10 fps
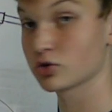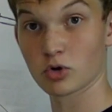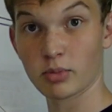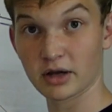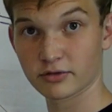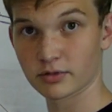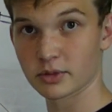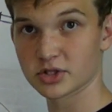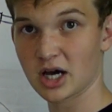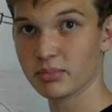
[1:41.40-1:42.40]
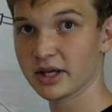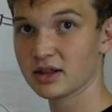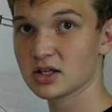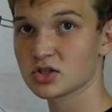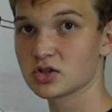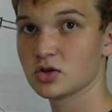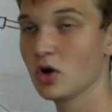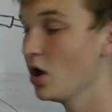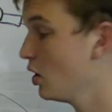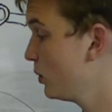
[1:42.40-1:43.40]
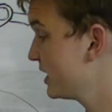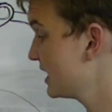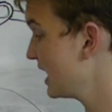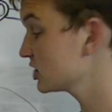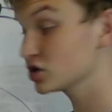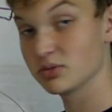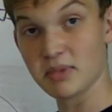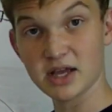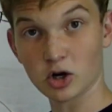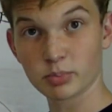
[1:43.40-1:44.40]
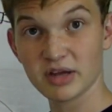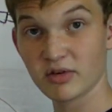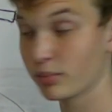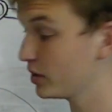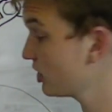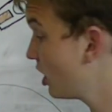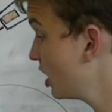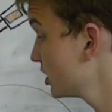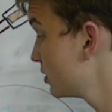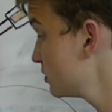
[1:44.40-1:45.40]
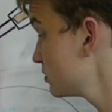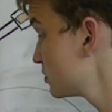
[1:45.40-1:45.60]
to the robot from the top like this, we can actually make our pivot point hollow